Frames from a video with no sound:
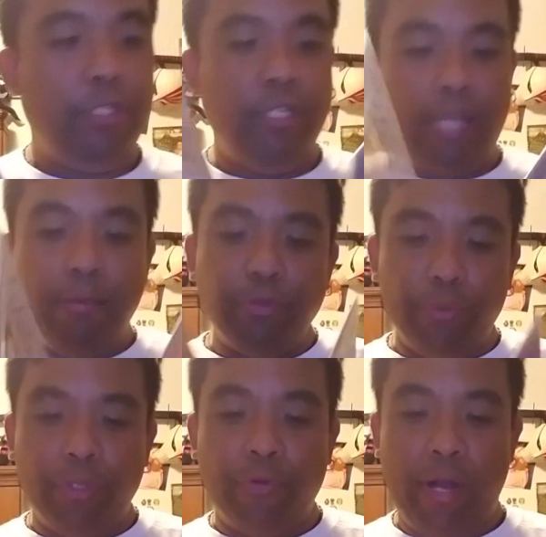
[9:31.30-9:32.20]
She's
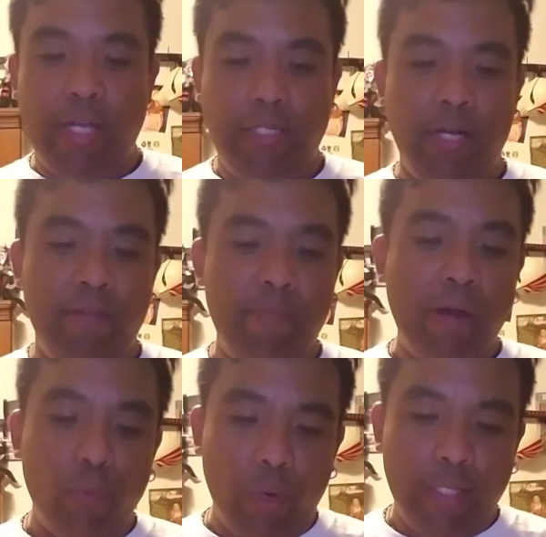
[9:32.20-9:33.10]
absolutely great. I've
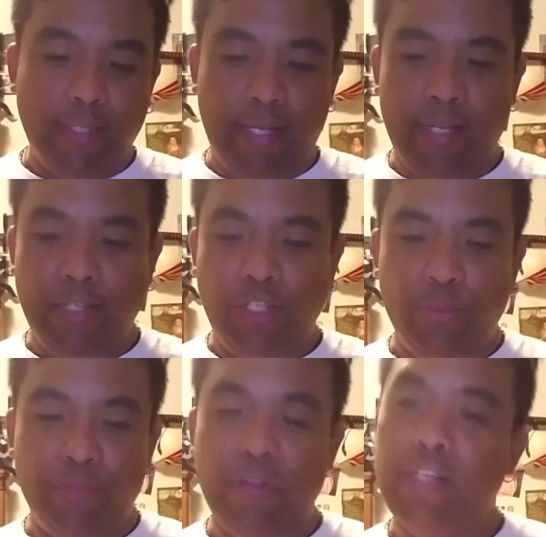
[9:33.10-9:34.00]
met her once and she was